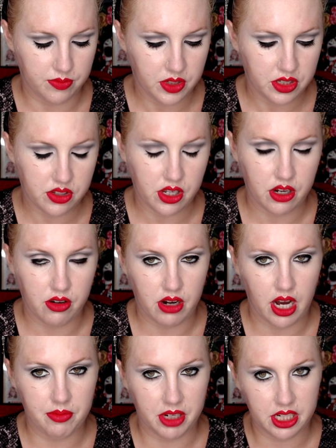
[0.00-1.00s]
so
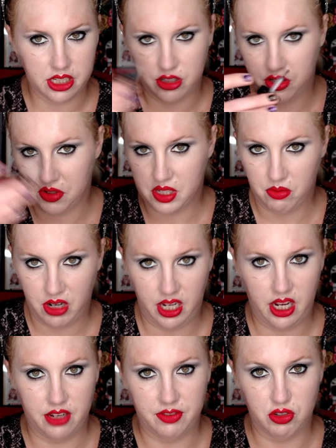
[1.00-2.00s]
I'm going to use it right
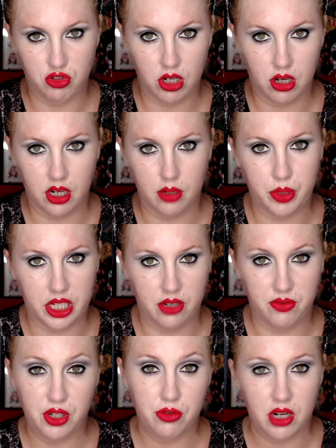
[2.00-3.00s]
out of the jar. But
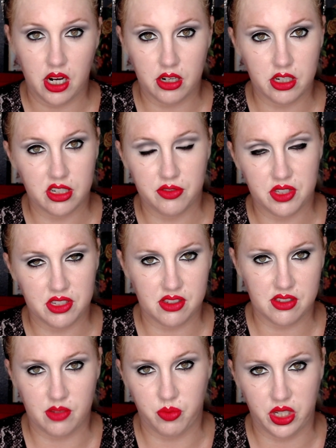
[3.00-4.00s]
if this is
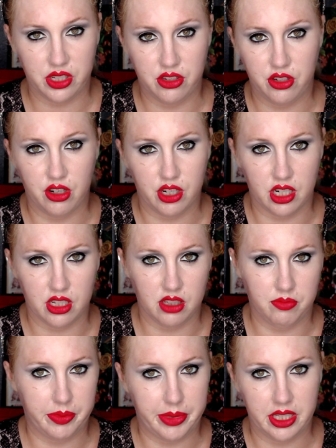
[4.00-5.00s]
something you're going
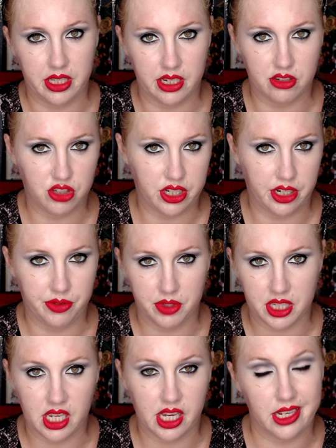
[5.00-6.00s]
to be like sharing with
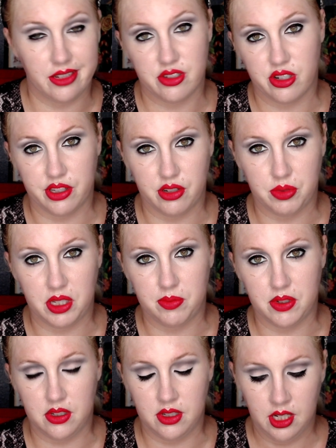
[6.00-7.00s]
clients or other
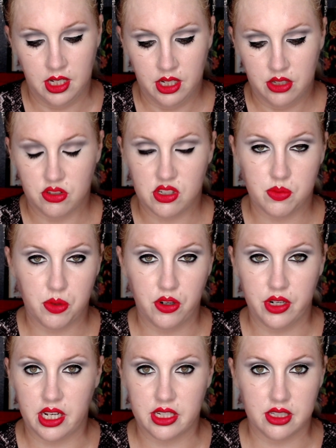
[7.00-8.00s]
people, just pour
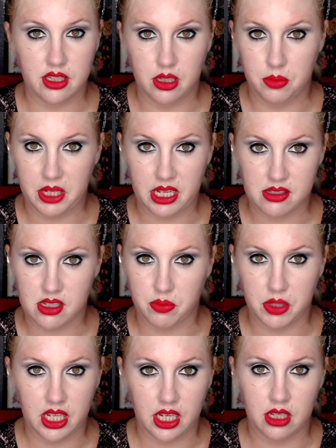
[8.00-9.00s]
it on a little plastic
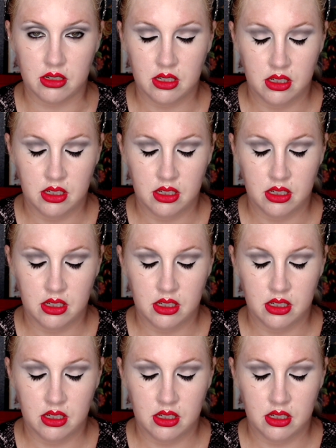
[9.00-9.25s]
plate.